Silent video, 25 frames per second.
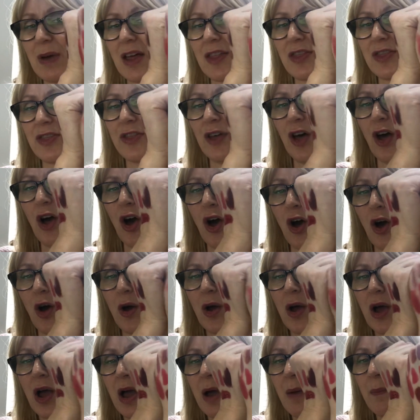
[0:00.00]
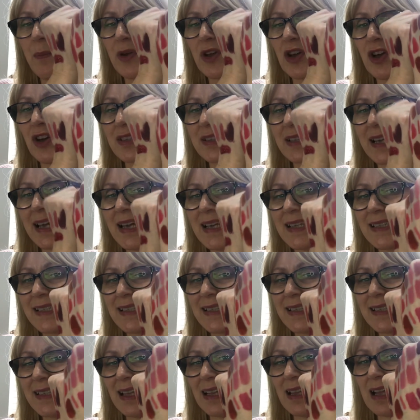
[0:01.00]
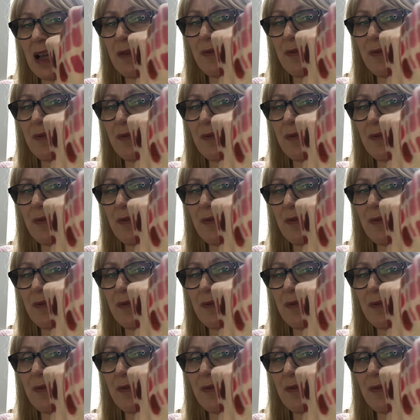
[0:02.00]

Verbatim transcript: but I thought because it is still